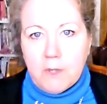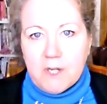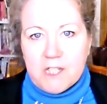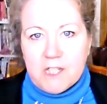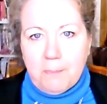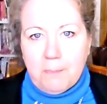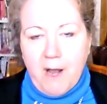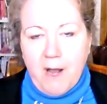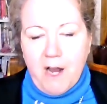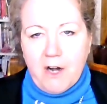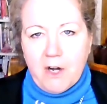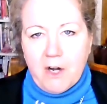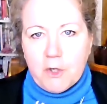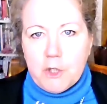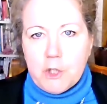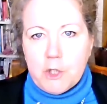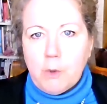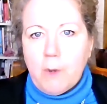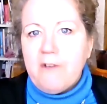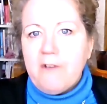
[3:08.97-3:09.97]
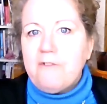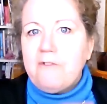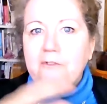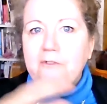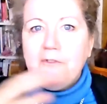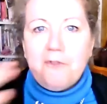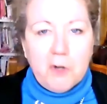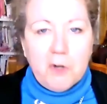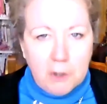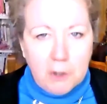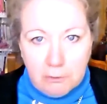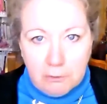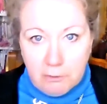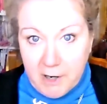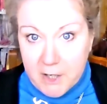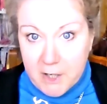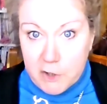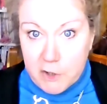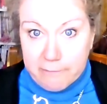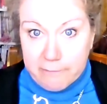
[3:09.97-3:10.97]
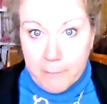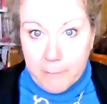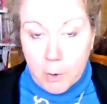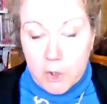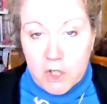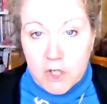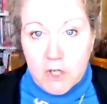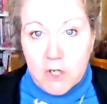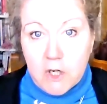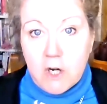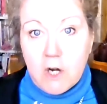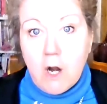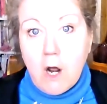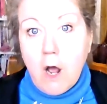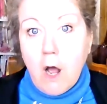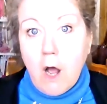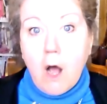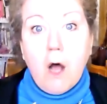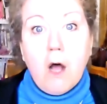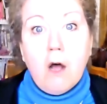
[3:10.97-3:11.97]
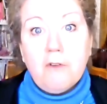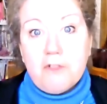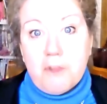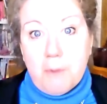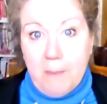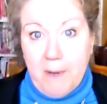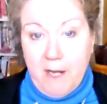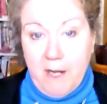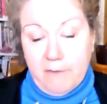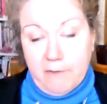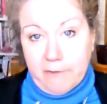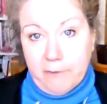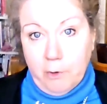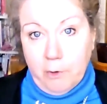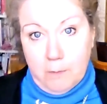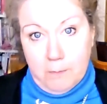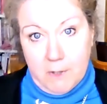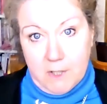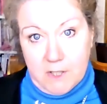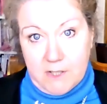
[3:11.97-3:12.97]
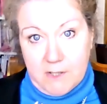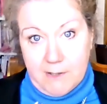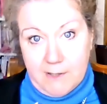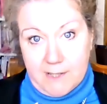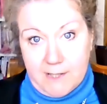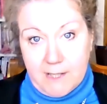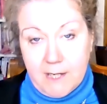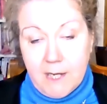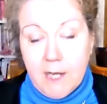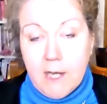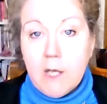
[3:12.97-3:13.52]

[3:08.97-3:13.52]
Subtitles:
aspire to a full range of motion of the pelvic floor muscles.